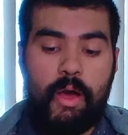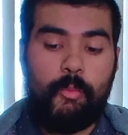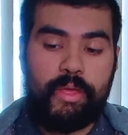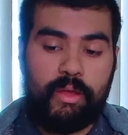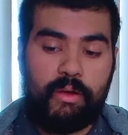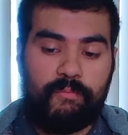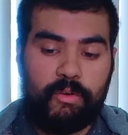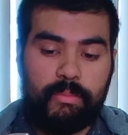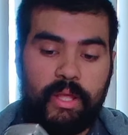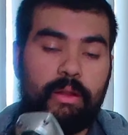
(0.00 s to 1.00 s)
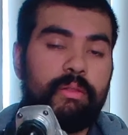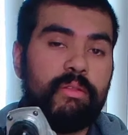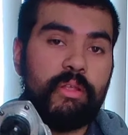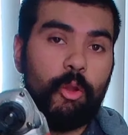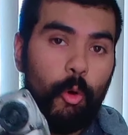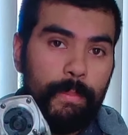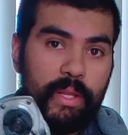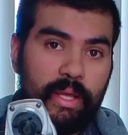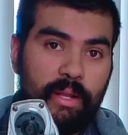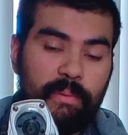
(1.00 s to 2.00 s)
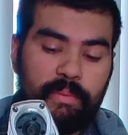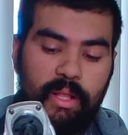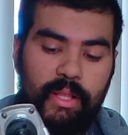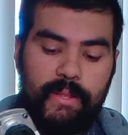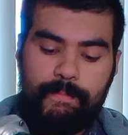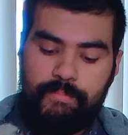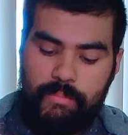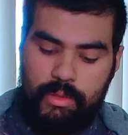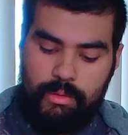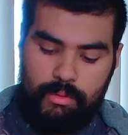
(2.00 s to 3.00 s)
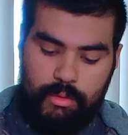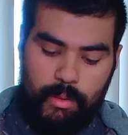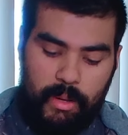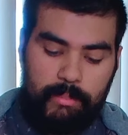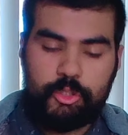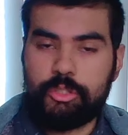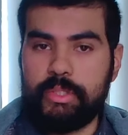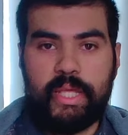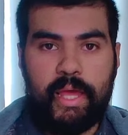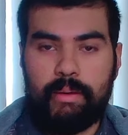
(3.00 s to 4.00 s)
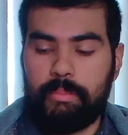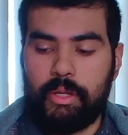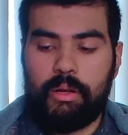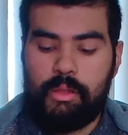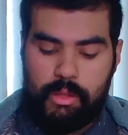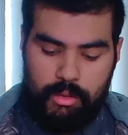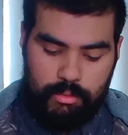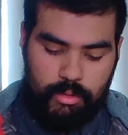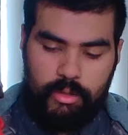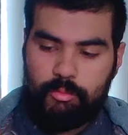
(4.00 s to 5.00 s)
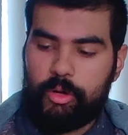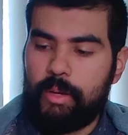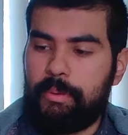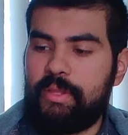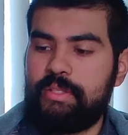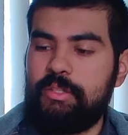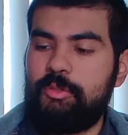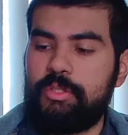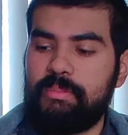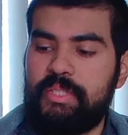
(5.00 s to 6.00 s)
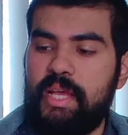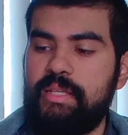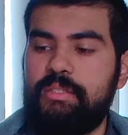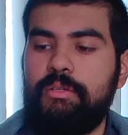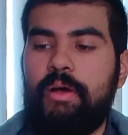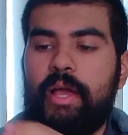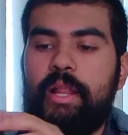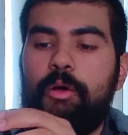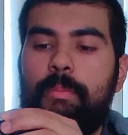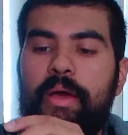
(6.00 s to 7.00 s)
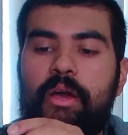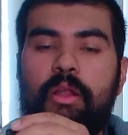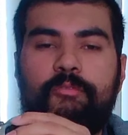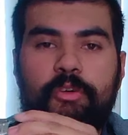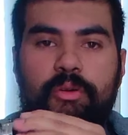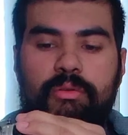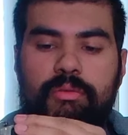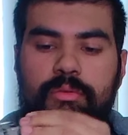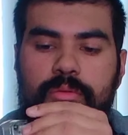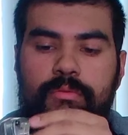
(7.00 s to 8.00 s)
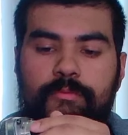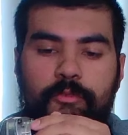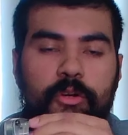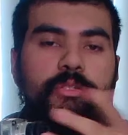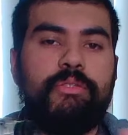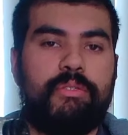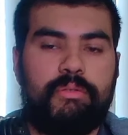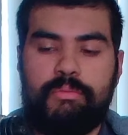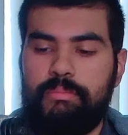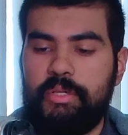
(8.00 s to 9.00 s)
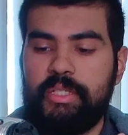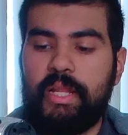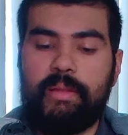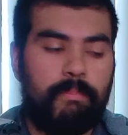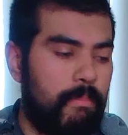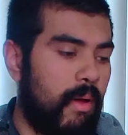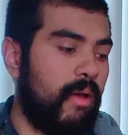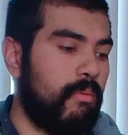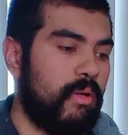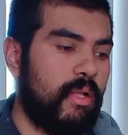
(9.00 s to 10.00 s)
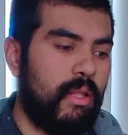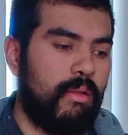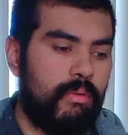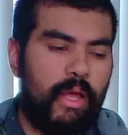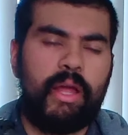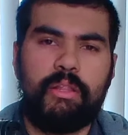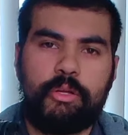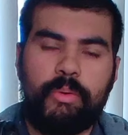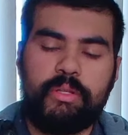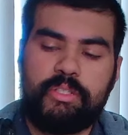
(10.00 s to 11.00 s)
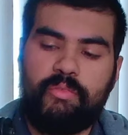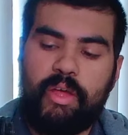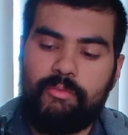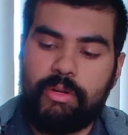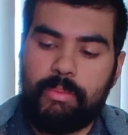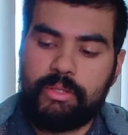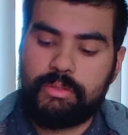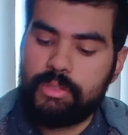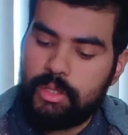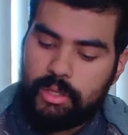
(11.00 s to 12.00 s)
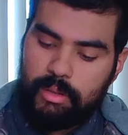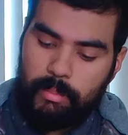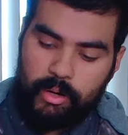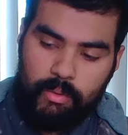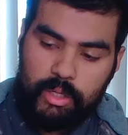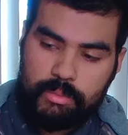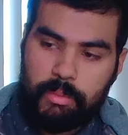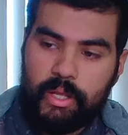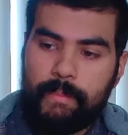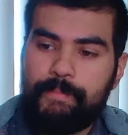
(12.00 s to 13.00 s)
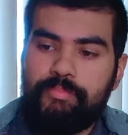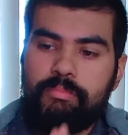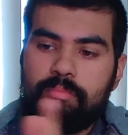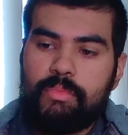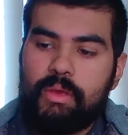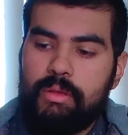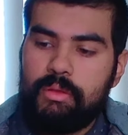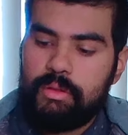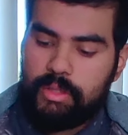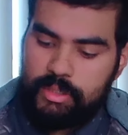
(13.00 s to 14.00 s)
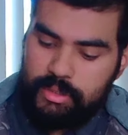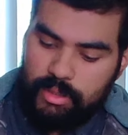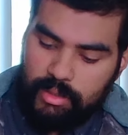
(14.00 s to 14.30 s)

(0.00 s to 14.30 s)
how we can confirm that other than opening it up. I mean, I'm sure we can, but we're gonna put this thing to some tests. I gotta go buy a cutoff wheel first because I didn't buy one. I gotta look around, see if I have one in my garage. But let's